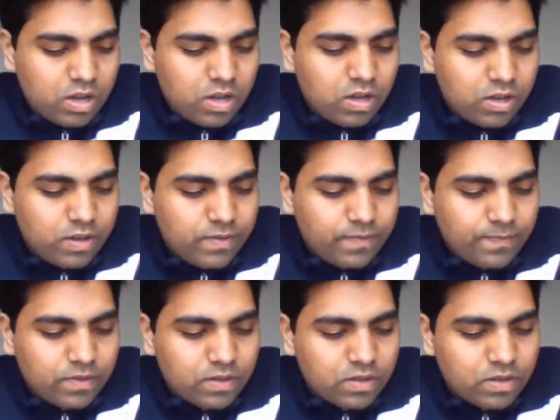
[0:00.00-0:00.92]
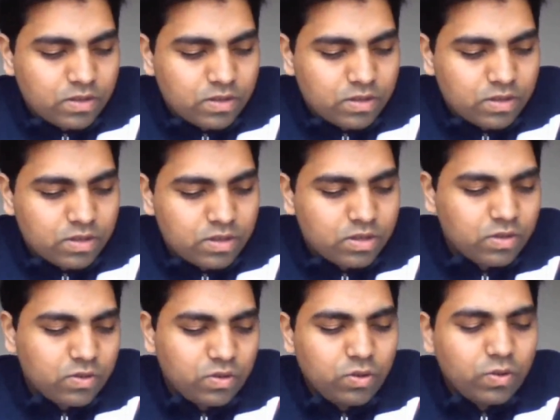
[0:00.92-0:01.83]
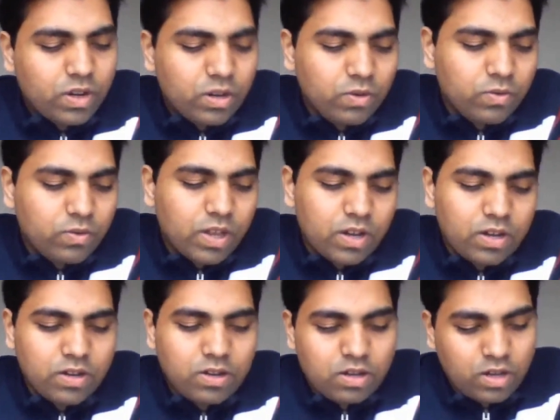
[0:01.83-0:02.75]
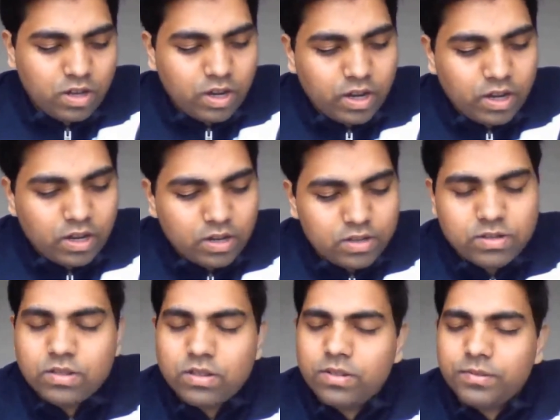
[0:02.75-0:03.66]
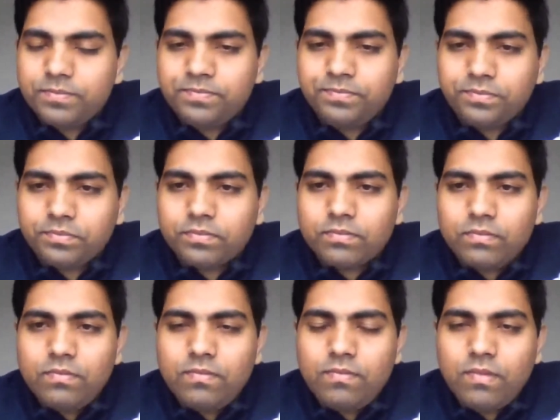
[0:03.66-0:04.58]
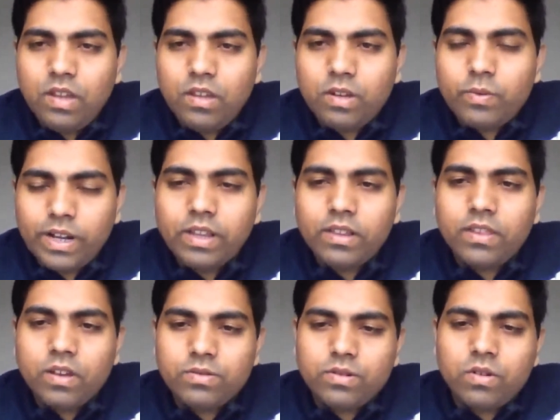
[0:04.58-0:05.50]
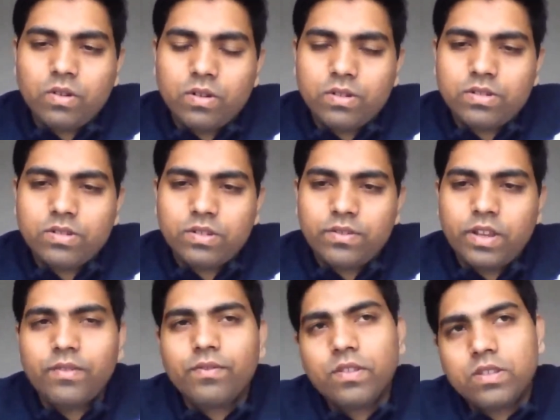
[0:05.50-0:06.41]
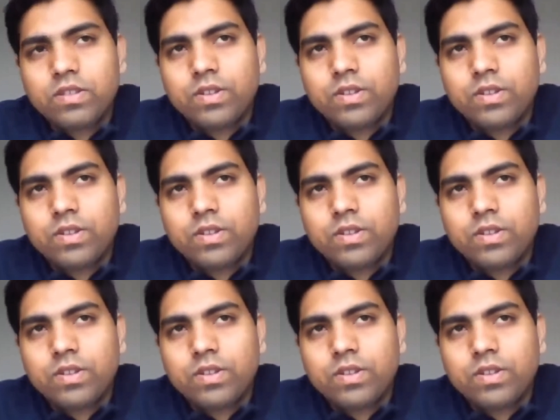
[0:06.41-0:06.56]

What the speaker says: So you can do that. And it's $28,000, in